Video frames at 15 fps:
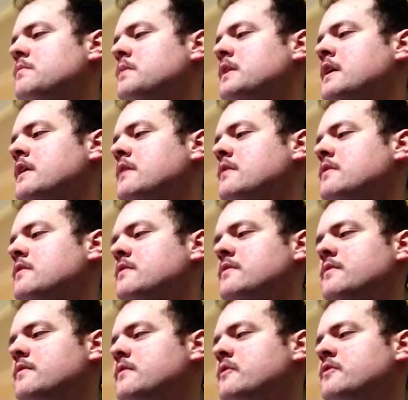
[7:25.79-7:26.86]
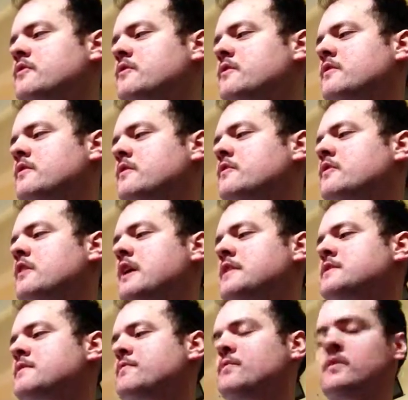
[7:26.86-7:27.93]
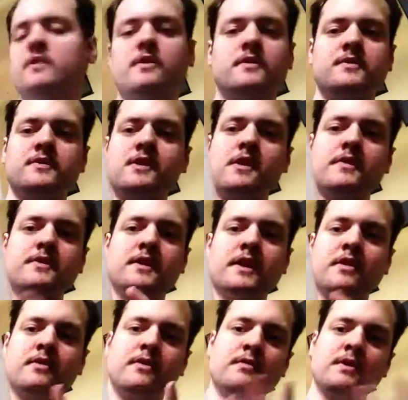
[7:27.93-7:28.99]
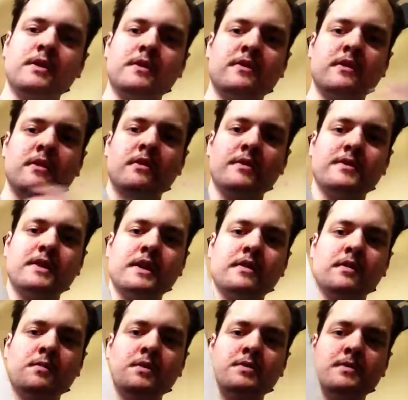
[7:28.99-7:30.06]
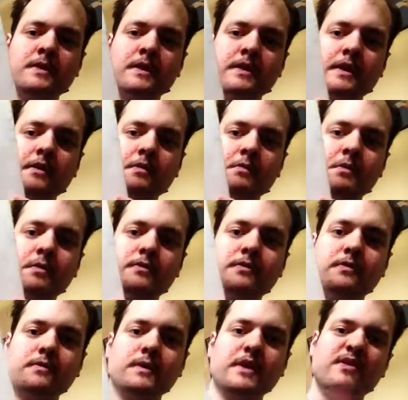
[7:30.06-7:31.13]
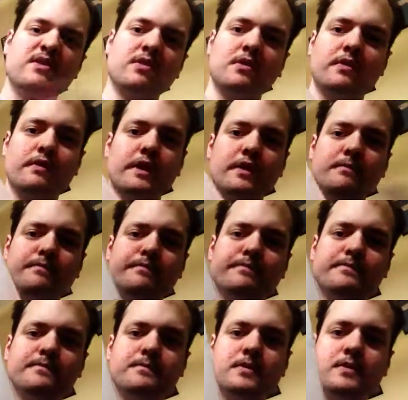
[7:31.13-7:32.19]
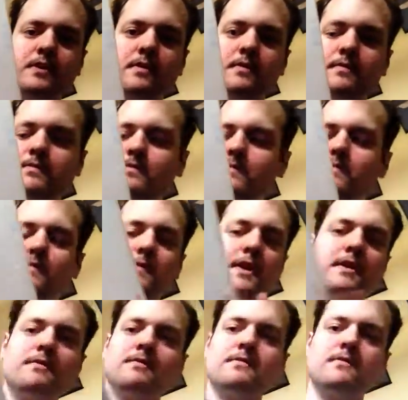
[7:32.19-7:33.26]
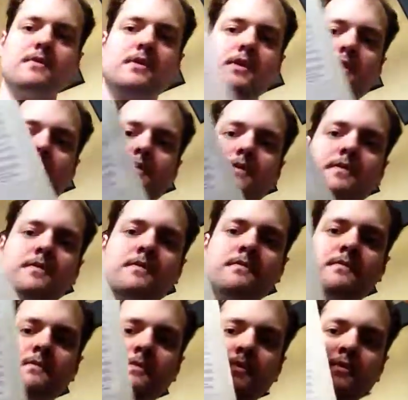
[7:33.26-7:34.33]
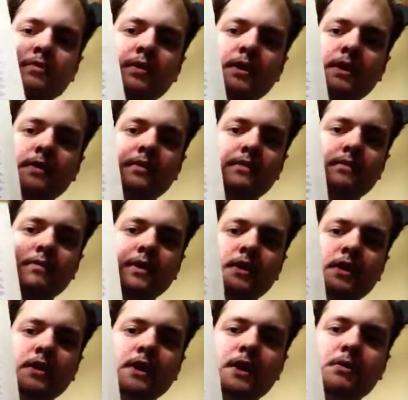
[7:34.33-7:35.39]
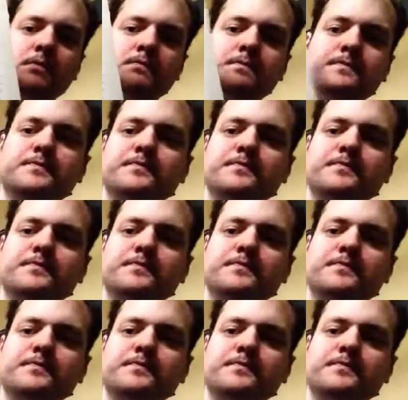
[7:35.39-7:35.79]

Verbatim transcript: but yeah, there's there's lots of really good songs. I couldn't really tell you exactly which one I like the most because they're all great. So, yeah, really really good album.